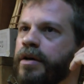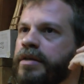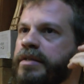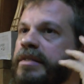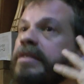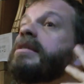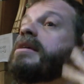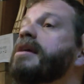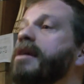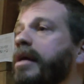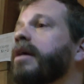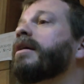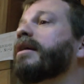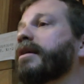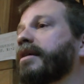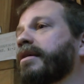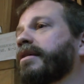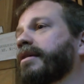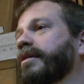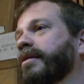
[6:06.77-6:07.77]

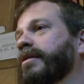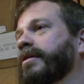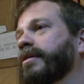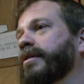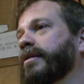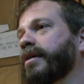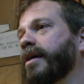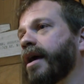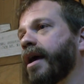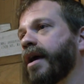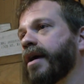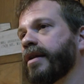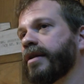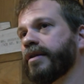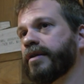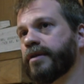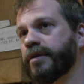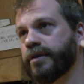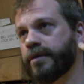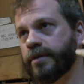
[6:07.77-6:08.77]
seeing
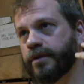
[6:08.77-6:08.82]
and